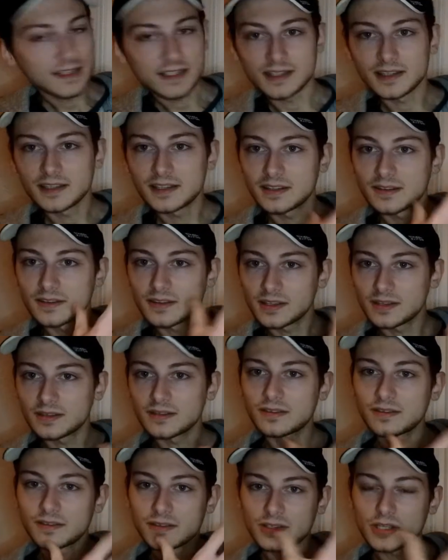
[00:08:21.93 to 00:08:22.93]
the
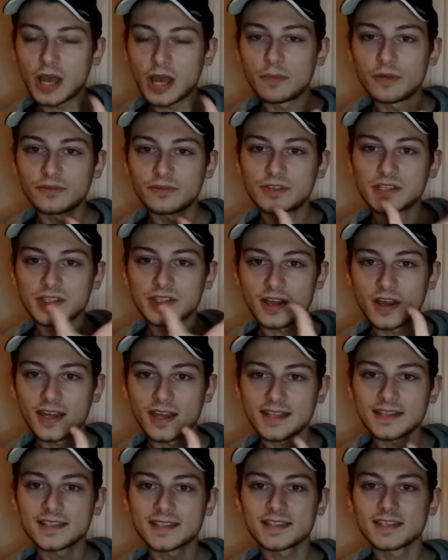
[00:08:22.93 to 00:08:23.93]
type of
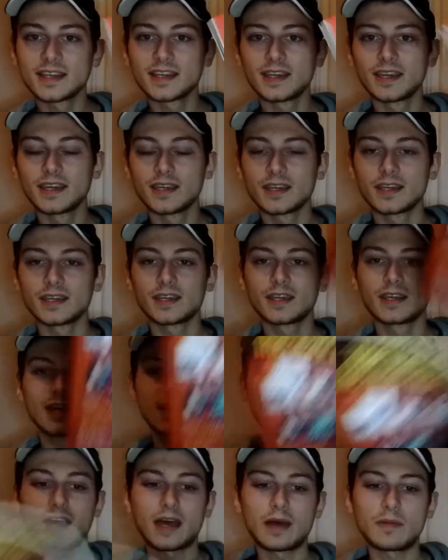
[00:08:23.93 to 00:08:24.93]
designs.
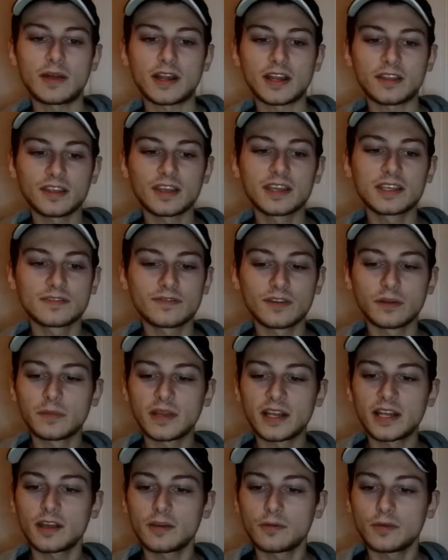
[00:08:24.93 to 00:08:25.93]
And I think he's
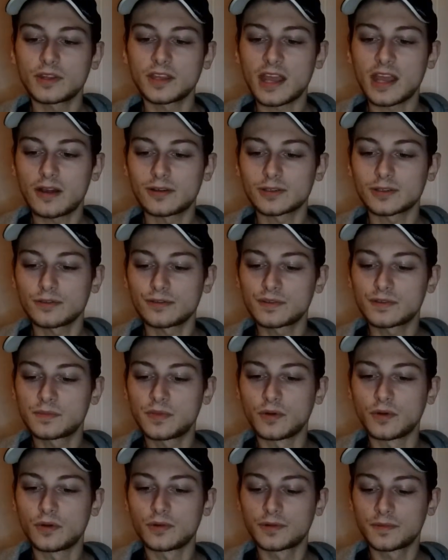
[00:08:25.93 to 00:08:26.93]
familiar with the character of
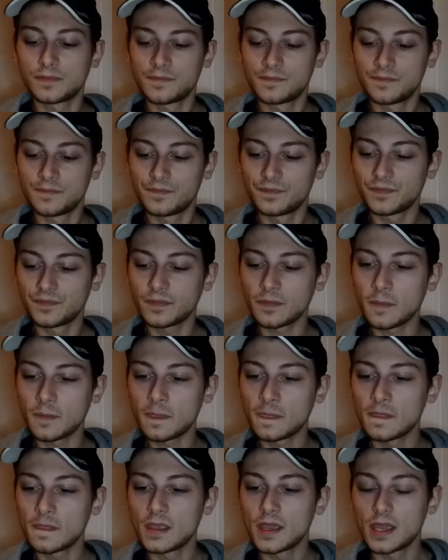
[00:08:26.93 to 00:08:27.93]
Spawn.
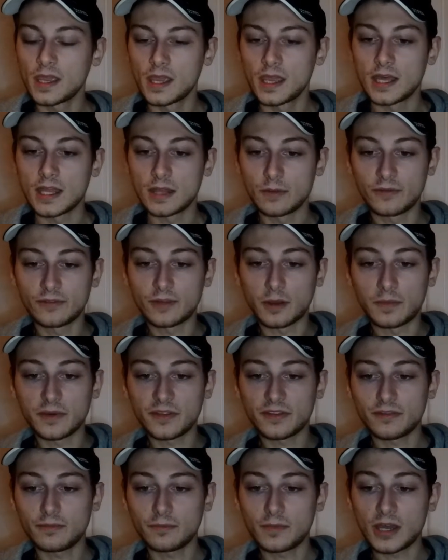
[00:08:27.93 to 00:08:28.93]
Then we've got
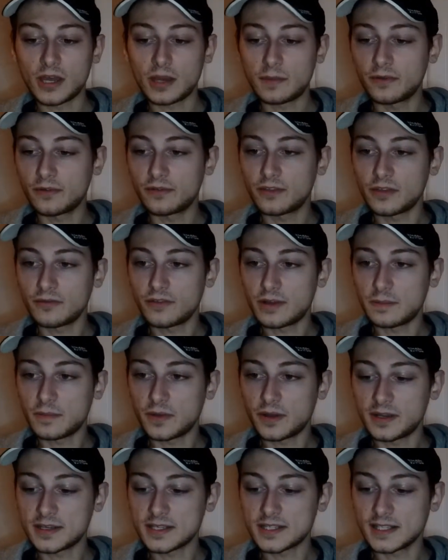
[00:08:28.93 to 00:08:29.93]
Buffy the
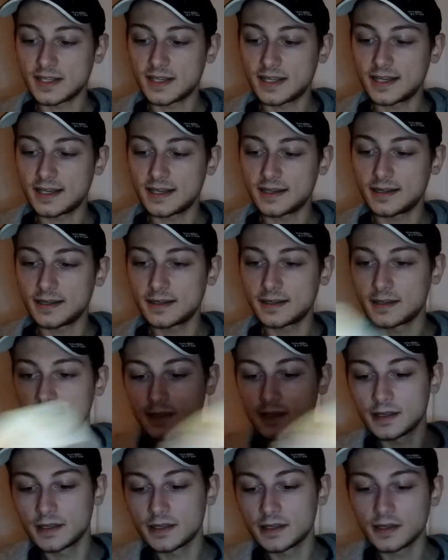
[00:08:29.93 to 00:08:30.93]
Vampire Slayer,
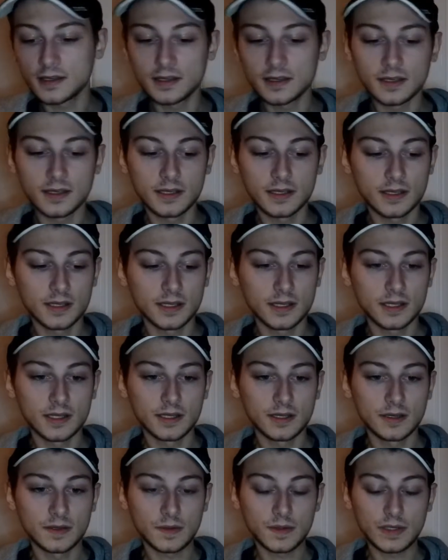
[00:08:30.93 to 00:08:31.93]

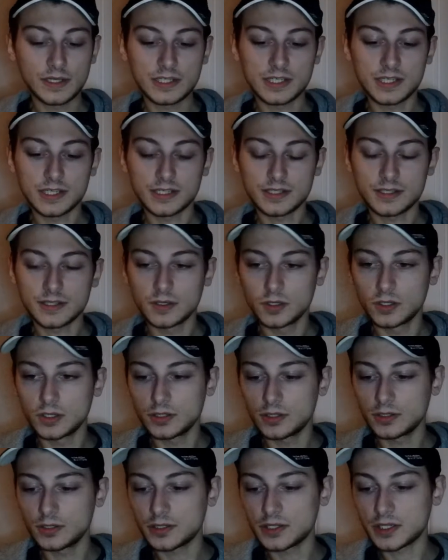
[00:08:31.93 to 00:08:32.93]
which is
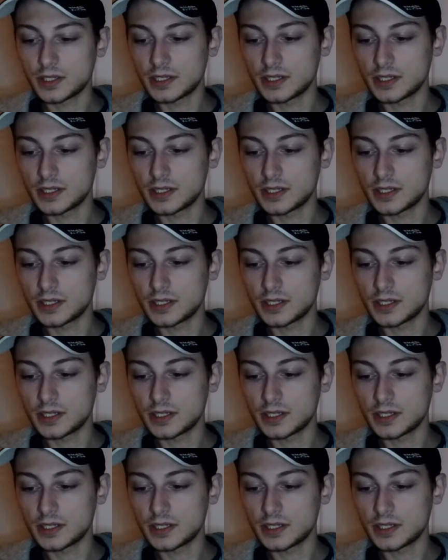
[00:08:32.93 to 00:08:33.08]
good.